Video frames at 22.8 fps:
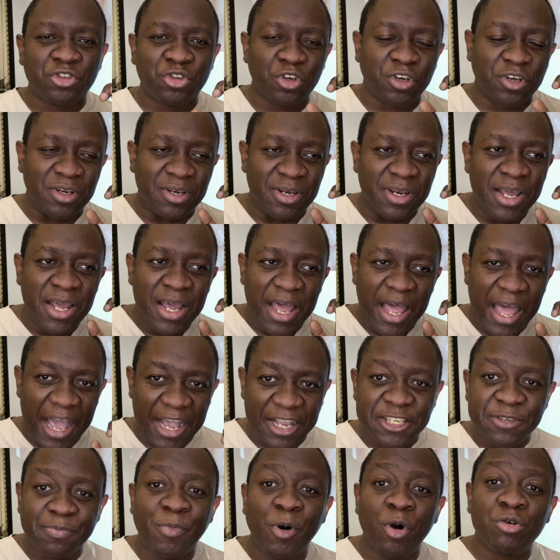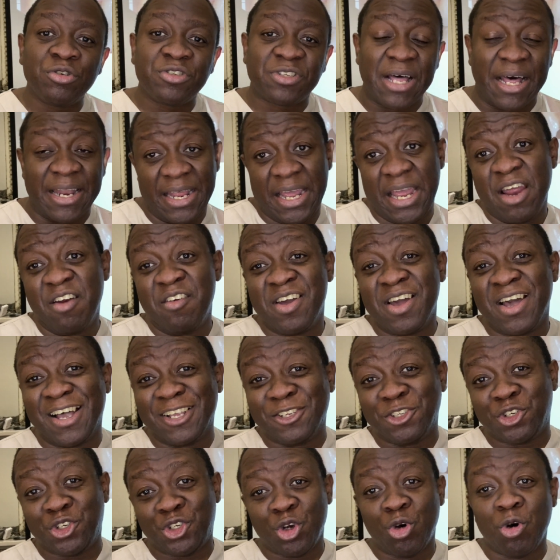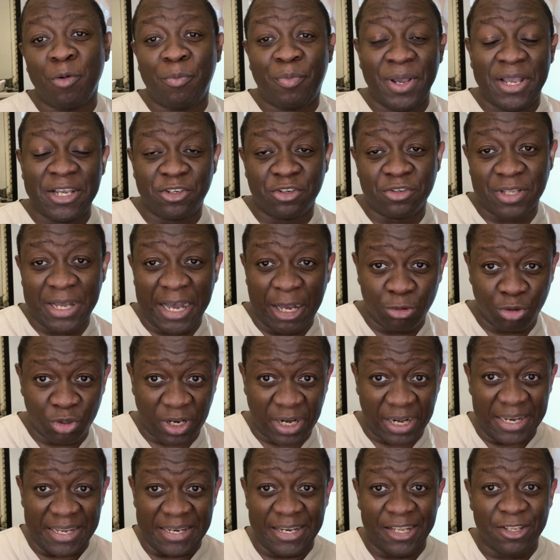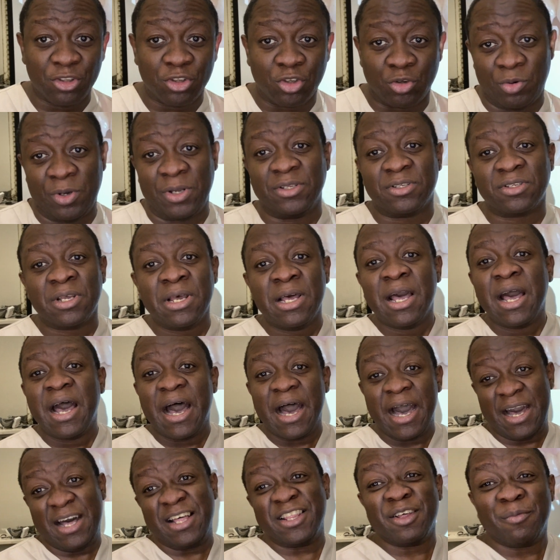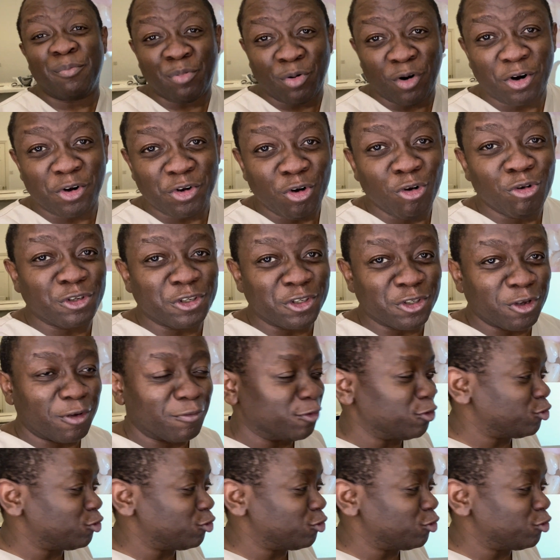you can expose that area and show a patient how to clean into it, the prognosis of the